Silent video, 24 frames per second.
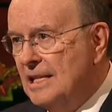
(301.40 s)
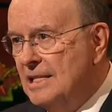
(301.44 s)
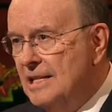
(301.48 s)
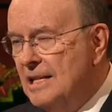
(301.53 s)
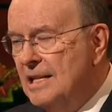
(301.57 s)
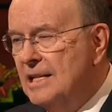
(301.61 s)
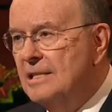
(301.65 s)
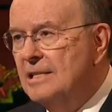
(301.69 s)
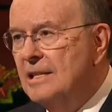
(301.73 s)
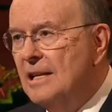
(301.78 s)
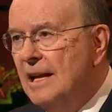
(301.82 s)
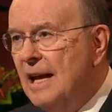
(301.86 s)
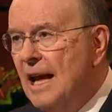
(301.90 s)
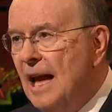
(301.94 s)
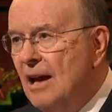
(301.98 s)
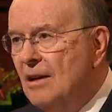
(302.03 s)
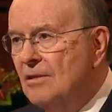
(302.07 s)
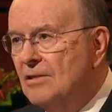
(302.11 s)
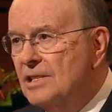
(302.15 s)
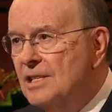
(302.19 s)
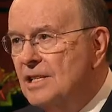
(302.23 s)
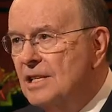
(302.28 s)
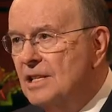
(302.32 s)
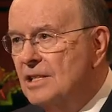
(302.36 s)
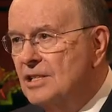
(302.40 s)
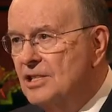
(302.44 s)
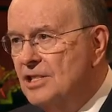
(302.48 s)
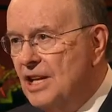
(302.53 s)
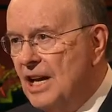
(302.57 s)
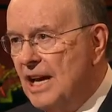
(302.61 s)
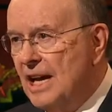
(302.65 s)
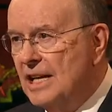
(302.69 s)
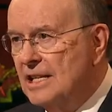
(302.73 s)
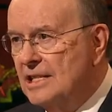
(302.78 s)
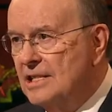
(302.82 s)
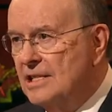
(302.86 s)
this account
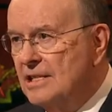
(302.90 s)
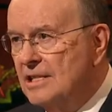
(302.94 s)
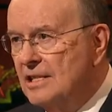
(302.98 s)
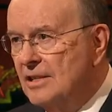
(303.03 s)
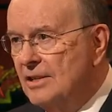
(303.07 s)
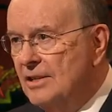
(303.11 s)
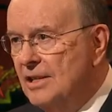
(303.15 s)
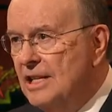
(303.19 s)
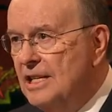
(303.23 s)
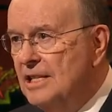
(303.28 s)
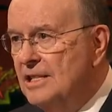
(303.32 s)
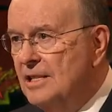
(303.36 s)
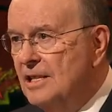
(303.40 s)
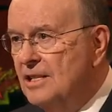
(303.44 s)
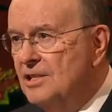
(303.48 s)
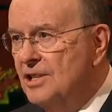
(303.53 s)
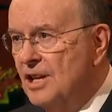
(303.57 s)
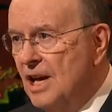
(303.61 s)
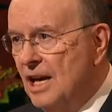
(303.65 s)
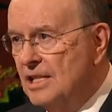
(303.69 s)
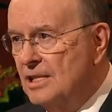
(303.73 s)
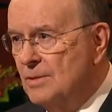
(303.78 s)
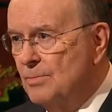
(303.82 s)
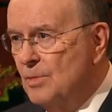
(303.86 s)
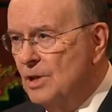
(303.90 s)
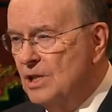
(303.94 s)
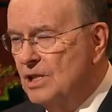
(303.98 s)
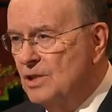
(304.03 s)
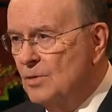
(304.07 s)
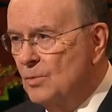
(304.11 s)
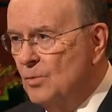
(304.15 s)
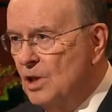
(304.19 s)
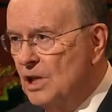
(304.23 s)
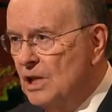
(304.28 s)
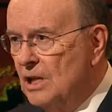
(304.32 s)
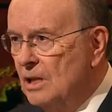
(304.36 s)
suggests, these adjustments
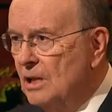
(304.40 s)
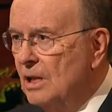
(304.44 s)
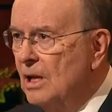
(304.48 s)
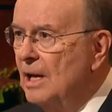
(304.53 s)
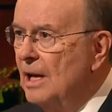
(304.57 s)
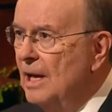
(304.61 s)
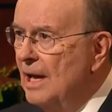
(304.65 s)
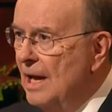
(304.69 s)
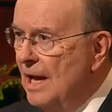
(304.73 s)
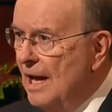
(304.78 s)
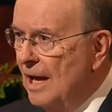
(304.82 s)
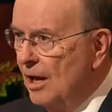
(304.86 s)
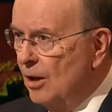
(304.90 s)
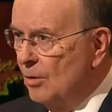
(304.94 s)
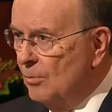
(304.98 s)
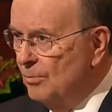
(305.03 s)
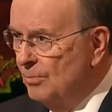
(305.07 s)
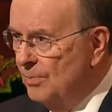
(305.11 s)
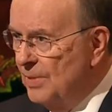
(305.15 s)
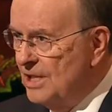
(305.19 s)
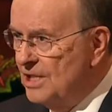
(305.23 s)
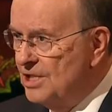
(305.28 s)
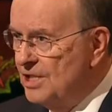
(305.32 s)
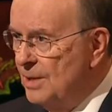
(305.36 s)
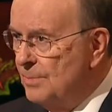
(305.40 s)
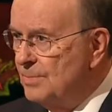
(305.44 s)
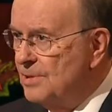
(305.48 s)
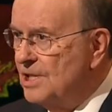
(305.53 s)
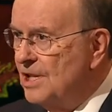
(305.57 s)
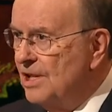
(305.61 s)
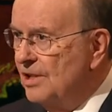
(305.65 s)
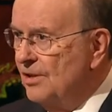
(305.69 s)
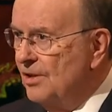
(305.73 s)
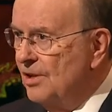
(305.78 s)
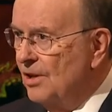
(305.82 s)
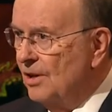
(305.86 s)
will help bishops
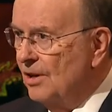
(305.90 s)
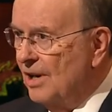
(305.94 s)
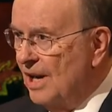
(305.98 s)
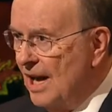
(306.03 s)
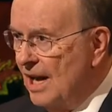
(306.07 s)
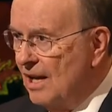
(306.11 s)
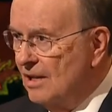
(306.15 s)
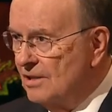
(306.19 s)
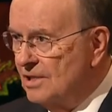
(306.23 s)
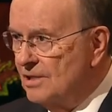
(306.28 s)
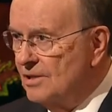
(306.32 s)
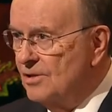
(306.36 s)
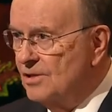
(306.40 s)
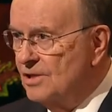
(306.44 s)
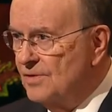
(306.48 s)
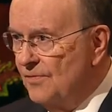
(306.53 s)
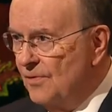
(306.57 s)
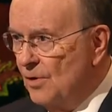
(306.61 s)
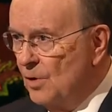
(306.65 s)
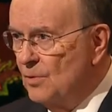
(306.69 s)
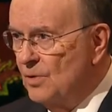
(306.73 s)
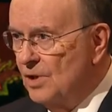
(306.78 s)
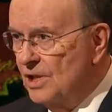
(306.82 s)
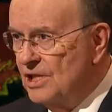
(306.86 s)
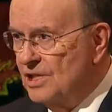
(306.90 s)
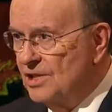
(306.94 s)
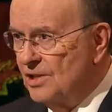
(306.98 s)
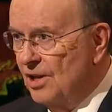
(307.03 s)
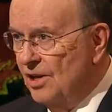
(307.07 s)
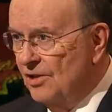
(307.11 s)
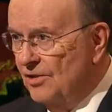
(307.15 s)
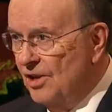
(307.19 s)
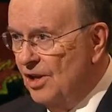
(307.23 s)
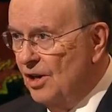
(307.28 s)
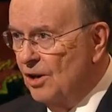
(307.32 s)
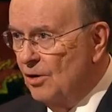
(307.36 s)
and their counselors focus
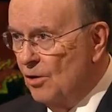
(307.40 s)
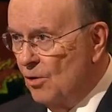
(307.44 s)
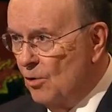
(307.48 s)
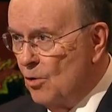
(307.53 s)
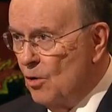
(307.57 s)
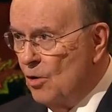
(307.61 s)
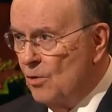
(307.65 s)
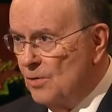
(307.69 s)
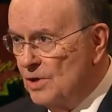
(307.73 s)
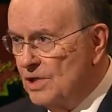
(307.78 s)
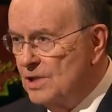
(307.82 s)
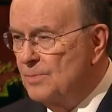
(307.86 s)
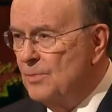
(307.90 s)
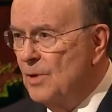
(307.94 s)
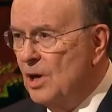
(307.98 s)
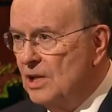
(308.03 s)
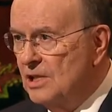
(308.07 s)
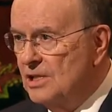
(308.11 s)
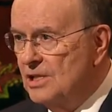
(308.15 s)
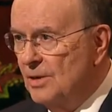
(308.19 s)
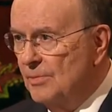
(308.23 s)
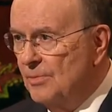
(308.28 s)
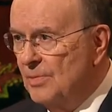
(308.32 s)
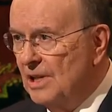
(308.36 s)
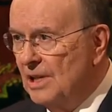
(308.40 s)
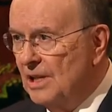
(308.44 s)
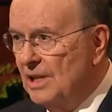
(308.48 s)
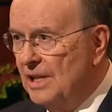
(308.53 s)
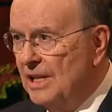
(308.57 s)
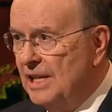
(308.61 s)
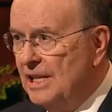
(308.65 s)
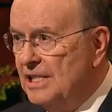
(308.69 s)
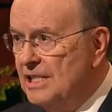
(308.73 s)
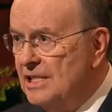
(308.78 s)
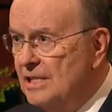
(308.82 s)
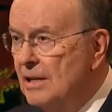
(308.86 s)
on their core
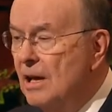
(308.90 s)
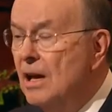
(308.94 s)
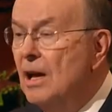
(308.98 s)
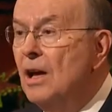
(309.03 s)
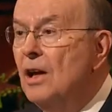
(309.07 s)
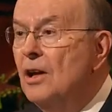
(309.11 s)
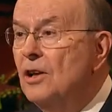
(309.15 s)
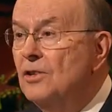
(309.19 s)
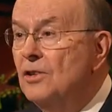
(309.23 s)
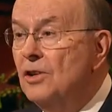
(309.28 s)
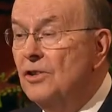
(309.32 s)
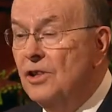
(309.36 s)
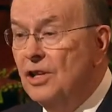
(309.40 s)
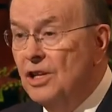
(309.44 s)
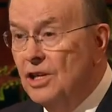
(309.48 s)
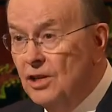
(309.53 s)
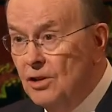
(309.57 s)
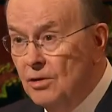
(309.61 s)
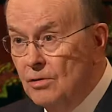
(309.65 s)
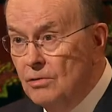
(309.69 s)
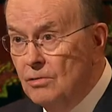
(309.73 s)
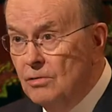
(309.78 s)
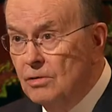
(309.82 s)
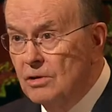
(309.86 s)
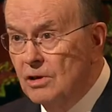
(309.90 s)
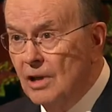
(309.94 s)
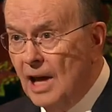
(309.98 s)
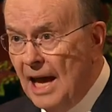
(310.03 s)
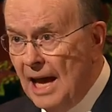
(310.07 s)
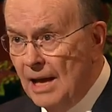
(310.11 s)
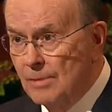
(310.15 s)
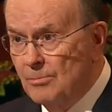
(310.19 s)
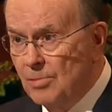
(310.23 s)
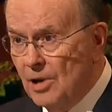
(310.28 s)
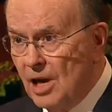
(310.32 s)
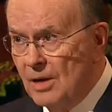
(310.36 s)
responsibilities to the youth
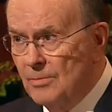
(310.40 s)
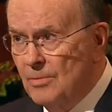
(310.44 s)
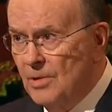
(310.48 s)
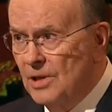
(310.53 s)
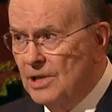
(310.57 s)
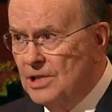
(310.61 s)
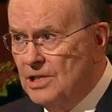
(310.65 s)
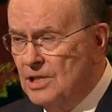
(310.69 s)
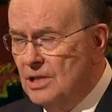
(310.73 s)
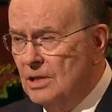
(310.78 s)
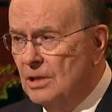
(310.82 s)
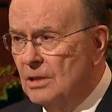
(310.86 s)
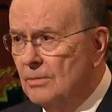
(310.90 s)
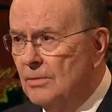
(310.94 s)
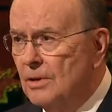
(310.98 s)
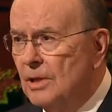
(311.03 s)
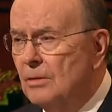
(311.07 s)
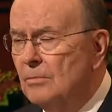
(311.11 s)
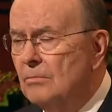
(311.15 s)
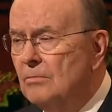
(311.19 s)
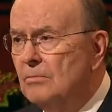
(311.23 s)
and primary children.